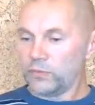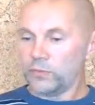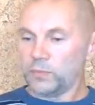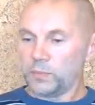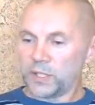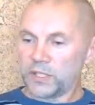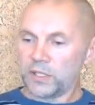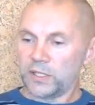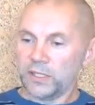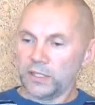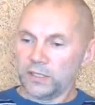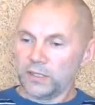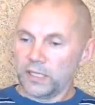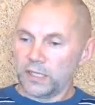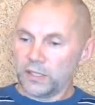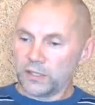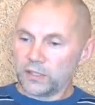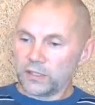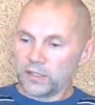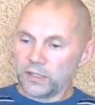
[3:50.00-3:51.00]
until we come
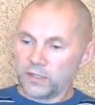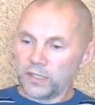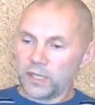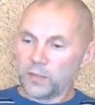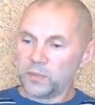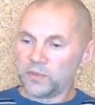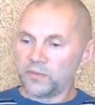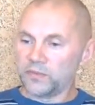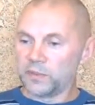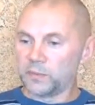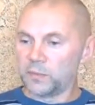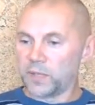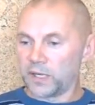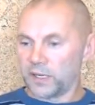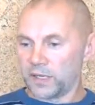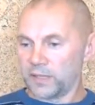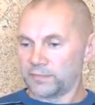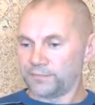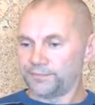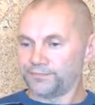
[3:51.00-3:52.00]
to realization
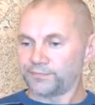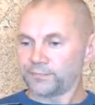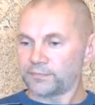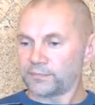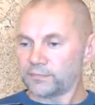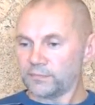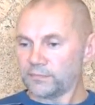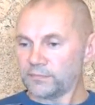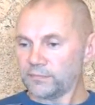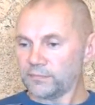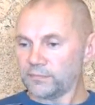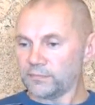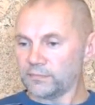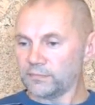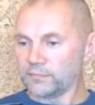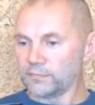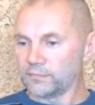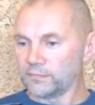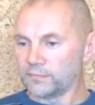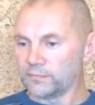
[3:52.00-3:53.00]
that
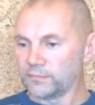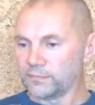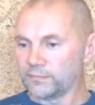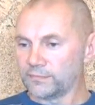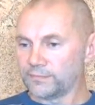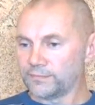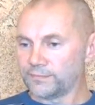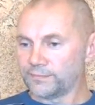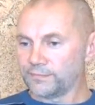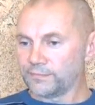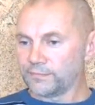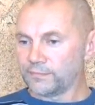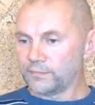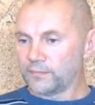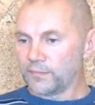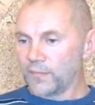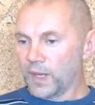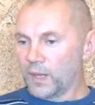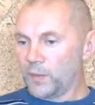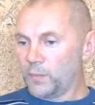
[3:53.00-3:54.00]
state can't be
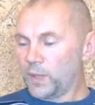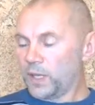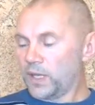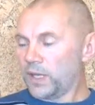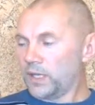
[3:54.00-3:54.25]
regulated.